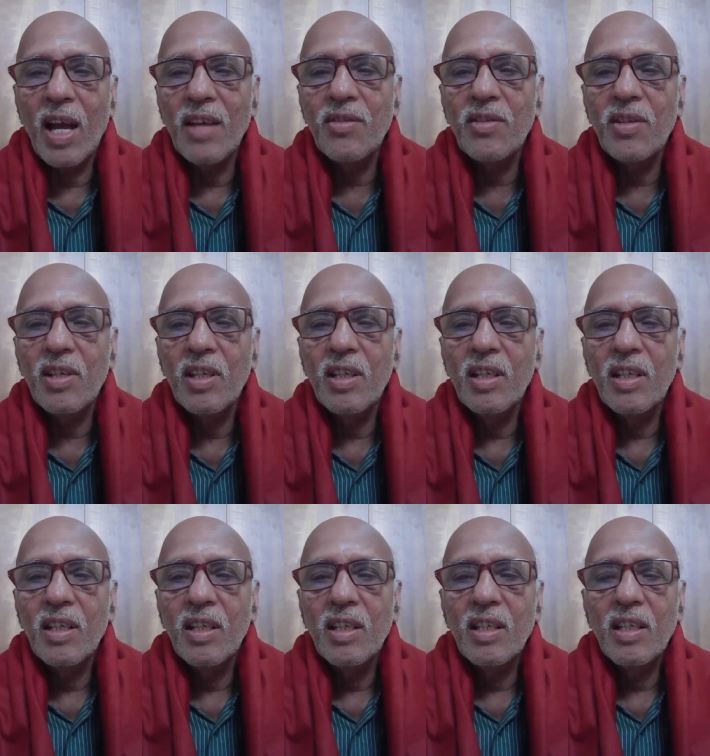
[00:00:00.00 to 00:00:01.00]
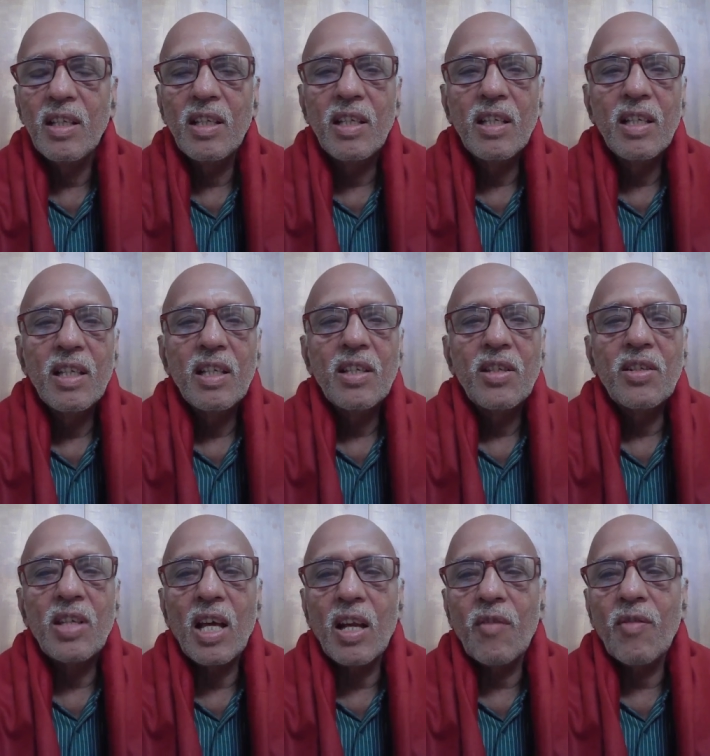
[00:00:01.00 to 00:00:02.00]
as
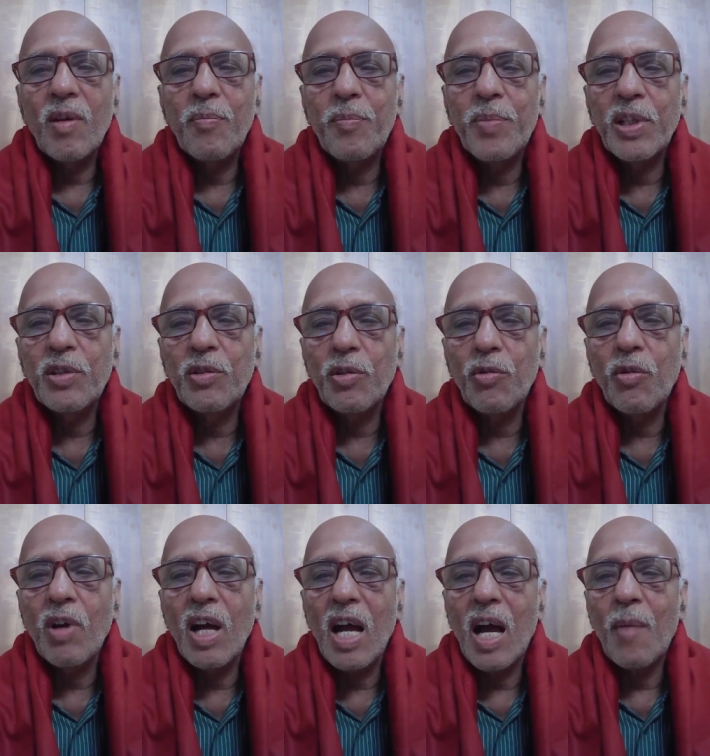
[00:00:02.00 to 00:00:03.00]
Sarva Pitru